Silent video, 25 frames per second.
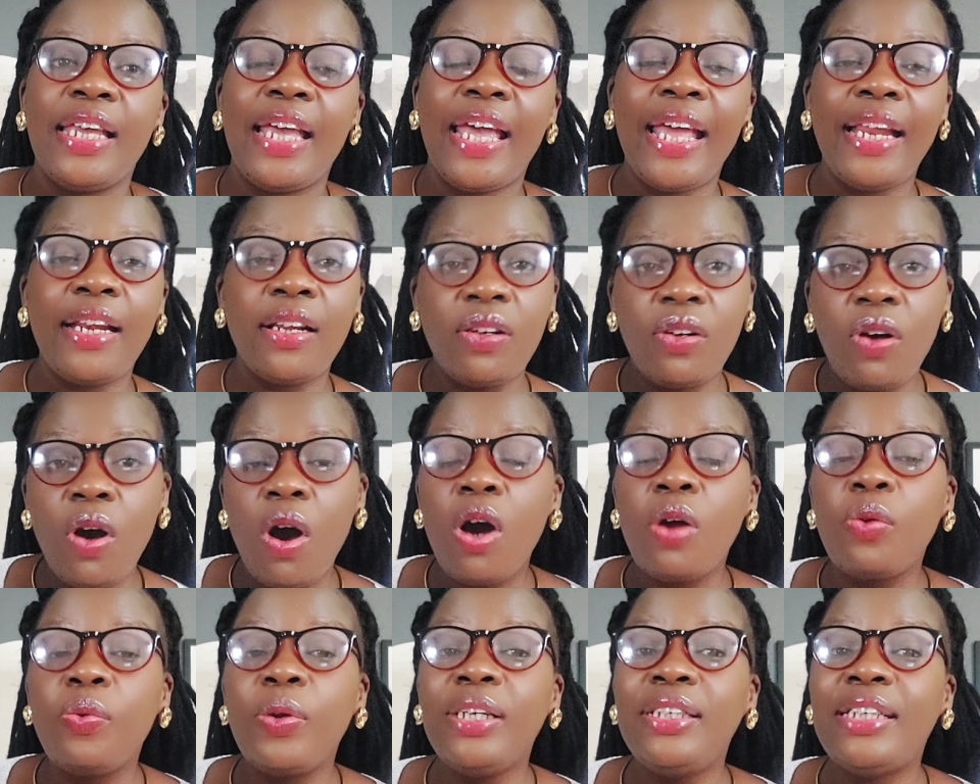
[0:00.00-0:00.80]
And
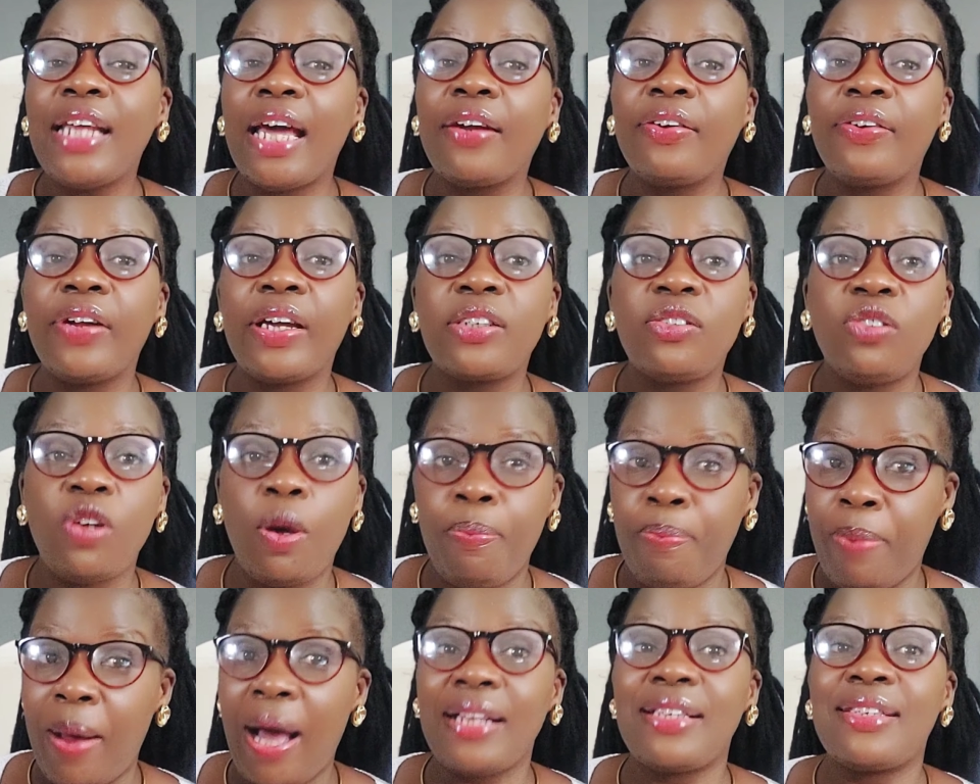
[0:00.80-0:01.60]
God will direct
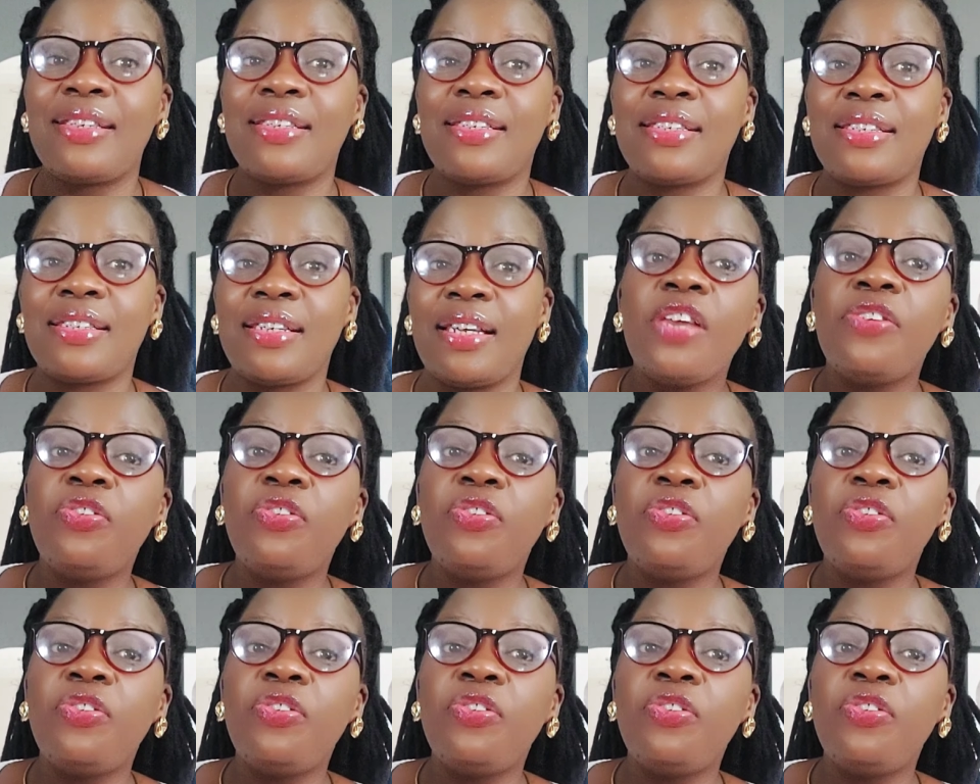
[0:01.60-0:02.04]
your paths.